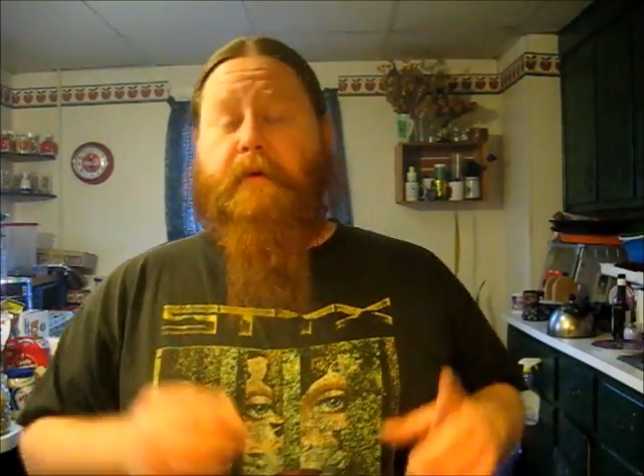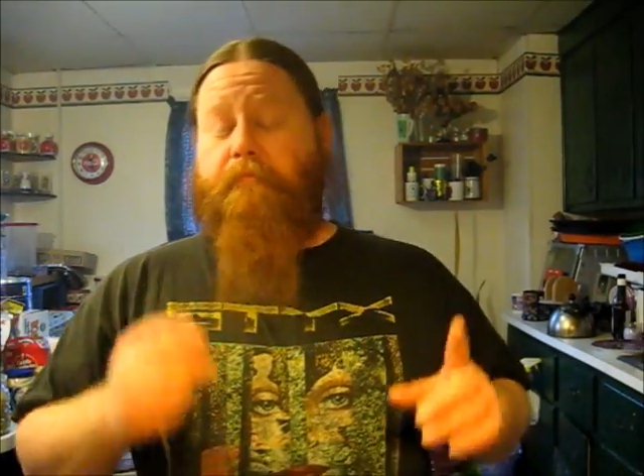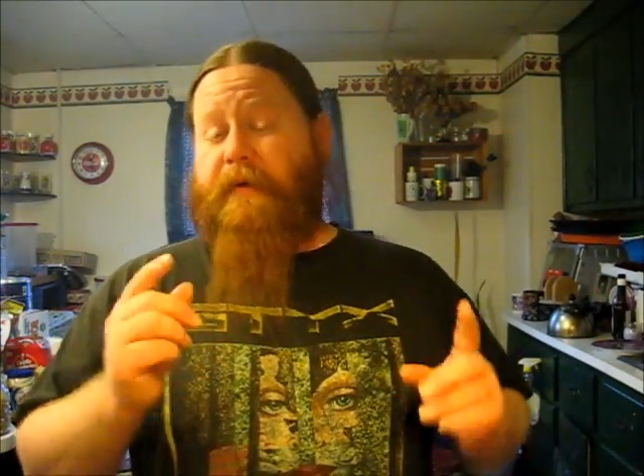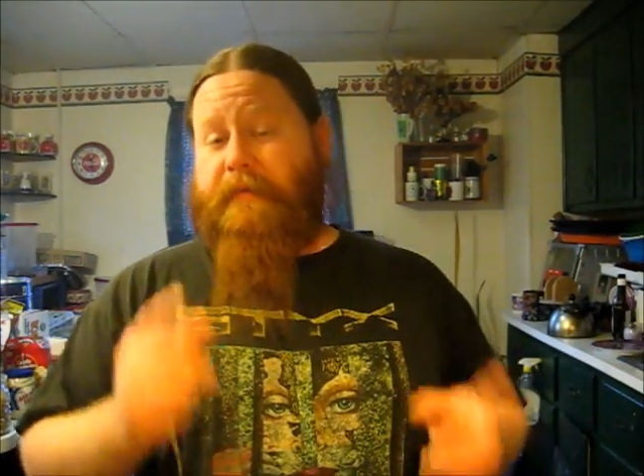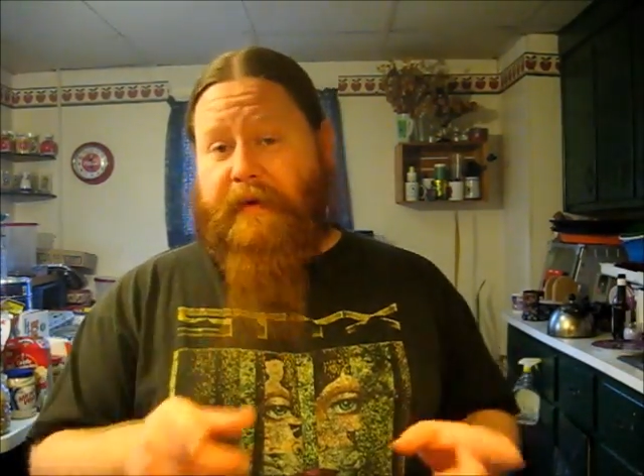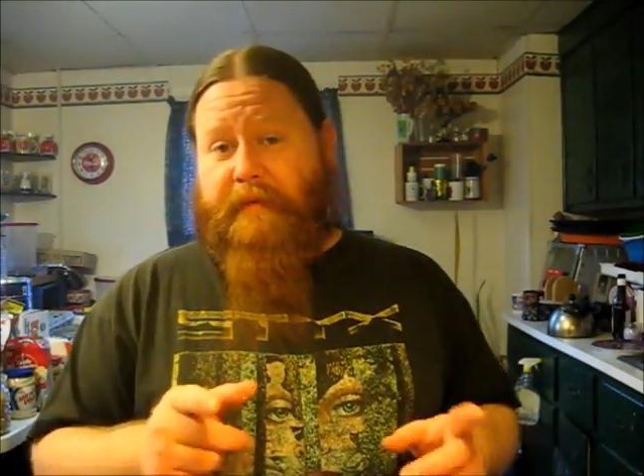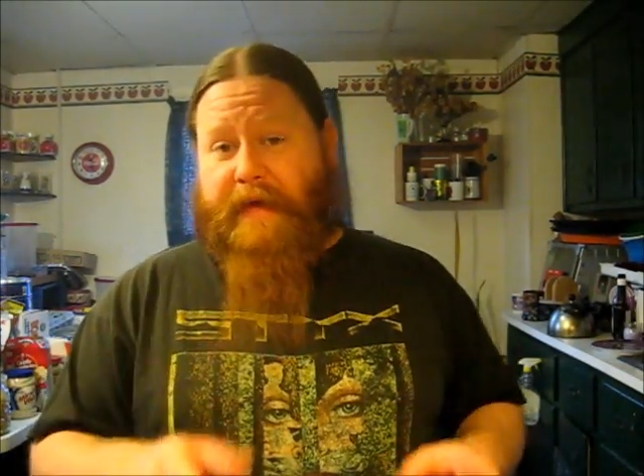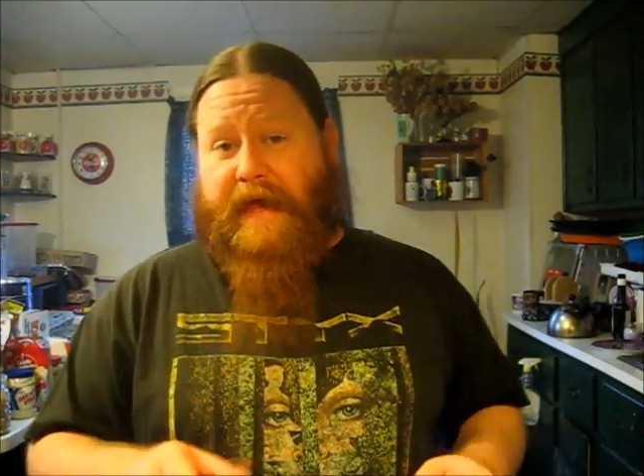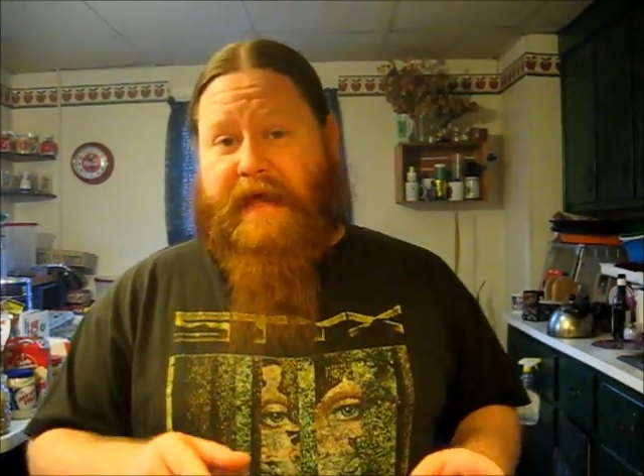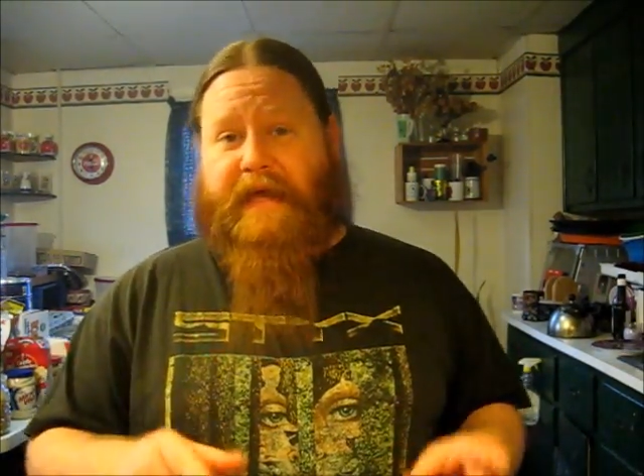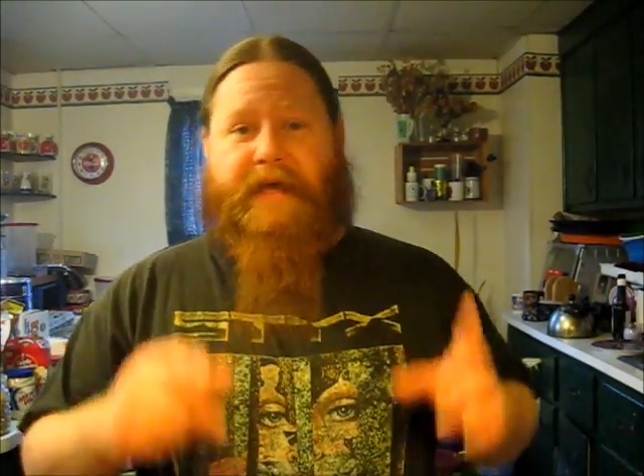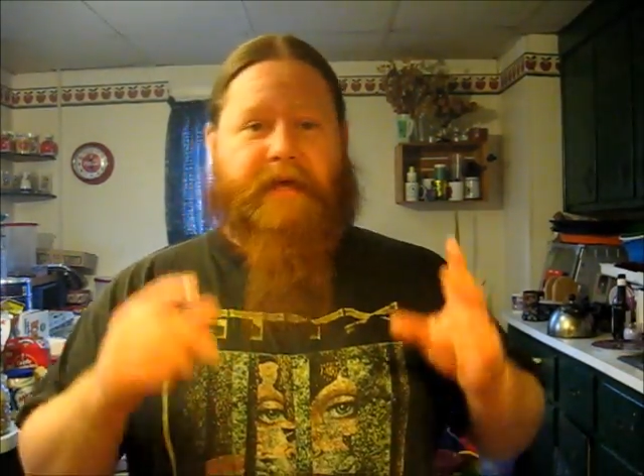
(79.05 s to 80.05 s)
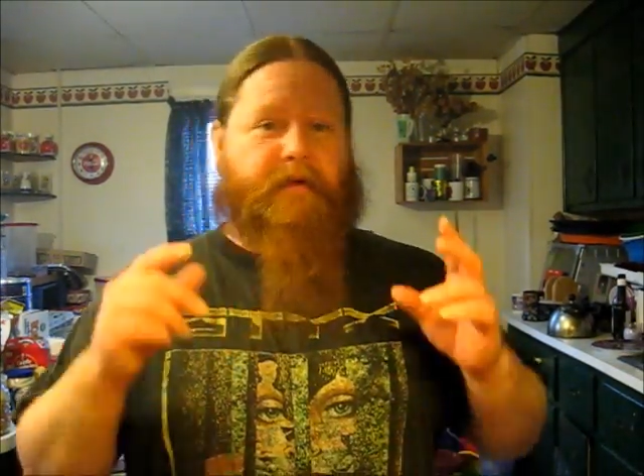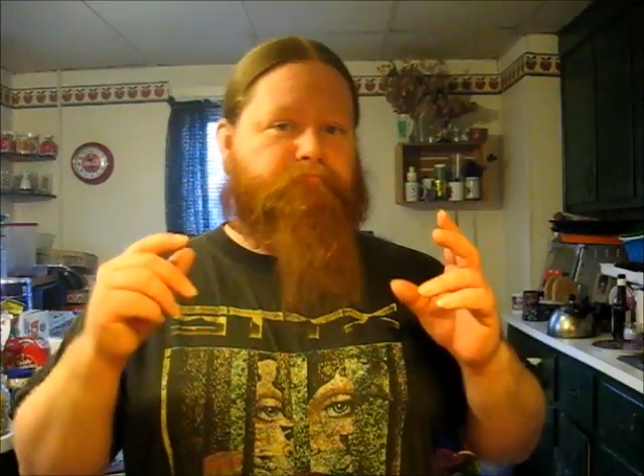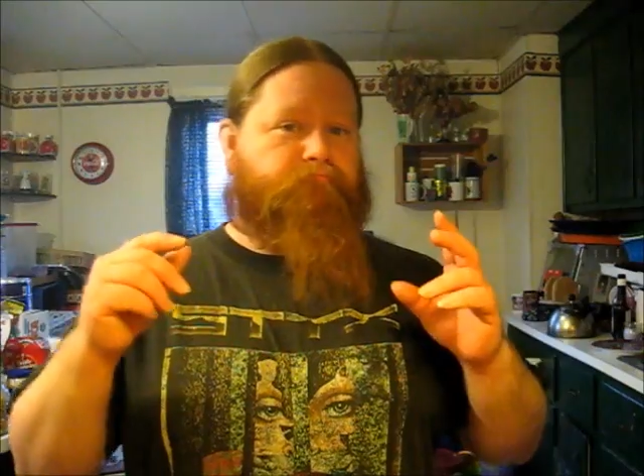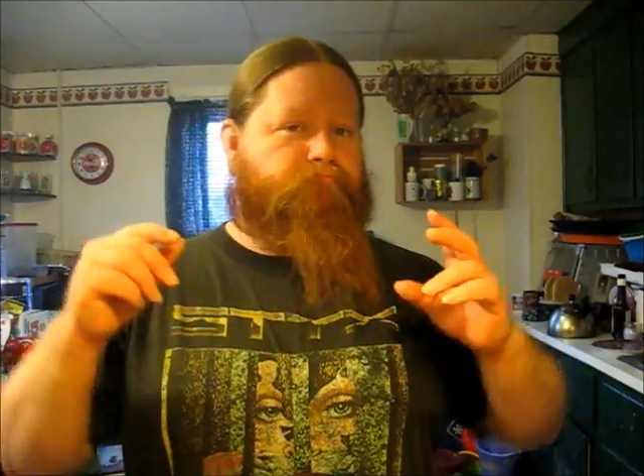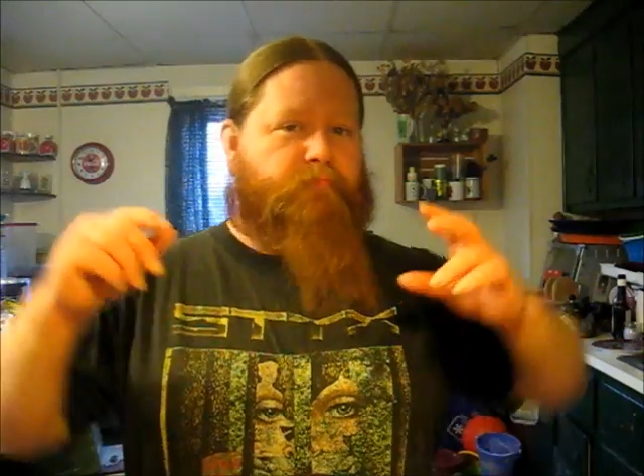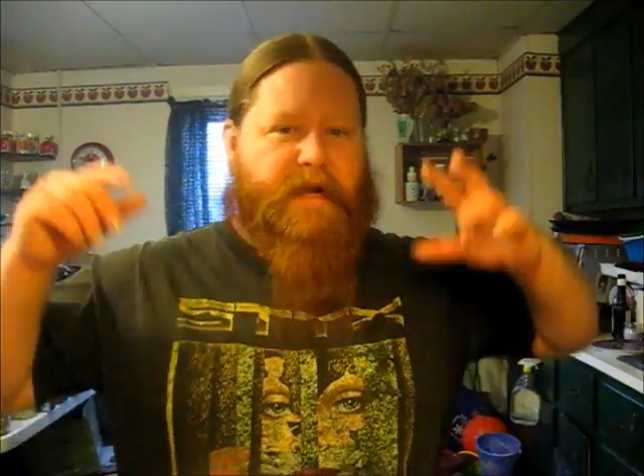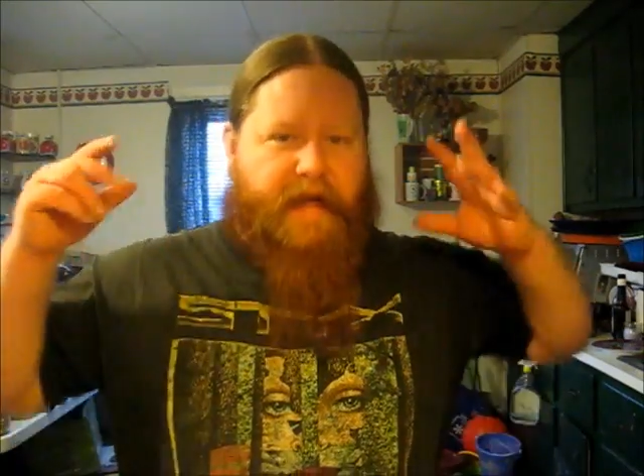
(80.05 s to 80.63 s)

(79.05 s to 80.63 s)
But I'm going to make an